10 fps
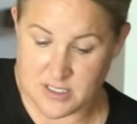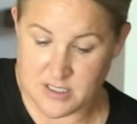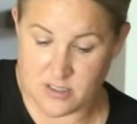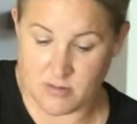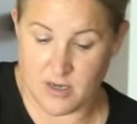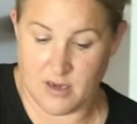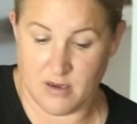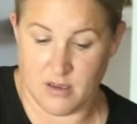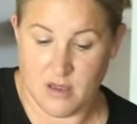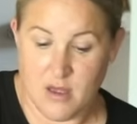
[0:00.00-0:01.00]
the
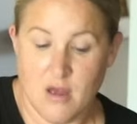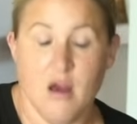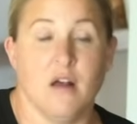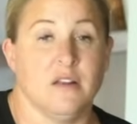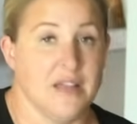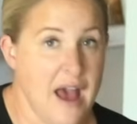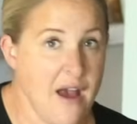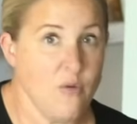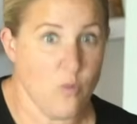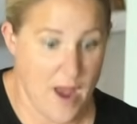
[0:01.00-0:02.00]
soil a
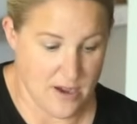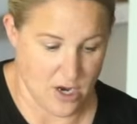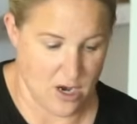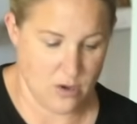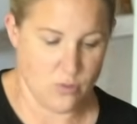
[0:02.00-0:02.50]
lot wetter.